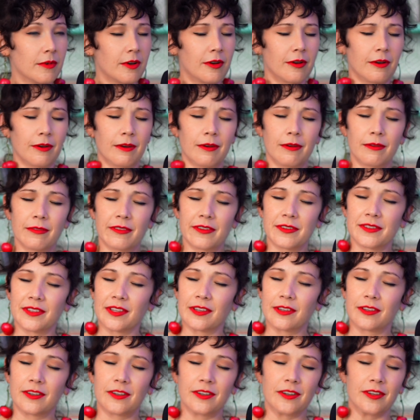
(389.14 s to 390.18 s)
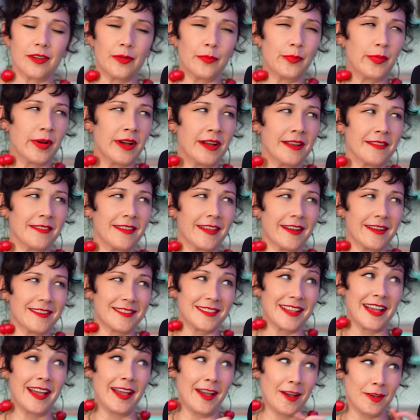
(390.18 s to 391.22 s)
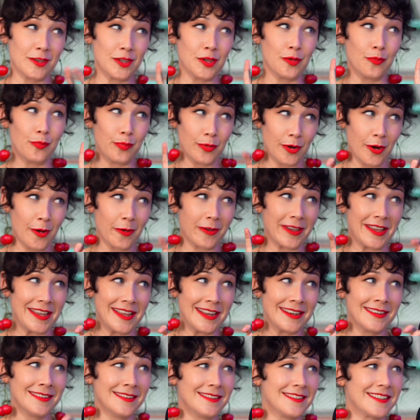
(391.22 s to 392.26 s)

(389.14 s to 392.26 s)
Oh, there's a good pun there. Is that how you broke in